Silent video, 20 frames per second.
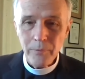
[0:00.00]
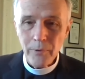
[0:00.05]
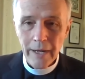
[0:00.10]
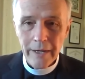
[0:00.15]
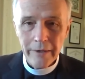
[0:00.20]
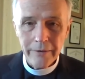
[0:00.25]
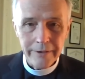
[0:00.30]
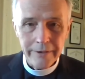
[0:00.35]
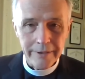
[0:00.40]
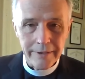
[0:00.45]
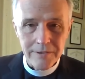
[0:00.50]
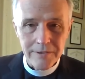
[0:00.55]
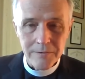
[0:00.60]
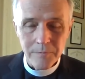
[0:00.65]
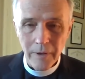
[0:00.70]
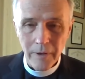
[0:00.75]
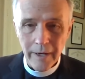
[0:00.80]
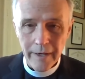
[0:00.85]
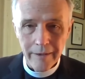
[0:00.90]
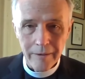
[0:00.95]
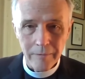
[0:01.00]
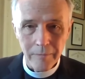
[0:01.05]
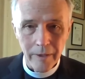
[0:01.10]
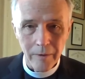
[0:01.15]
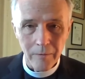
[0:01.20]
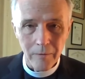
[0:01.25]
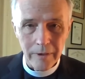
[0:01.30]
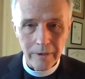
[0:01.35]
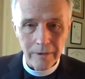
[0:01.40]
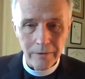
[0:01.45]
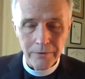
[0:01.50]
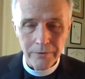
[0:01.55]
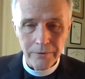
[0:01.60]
proud and inspired by what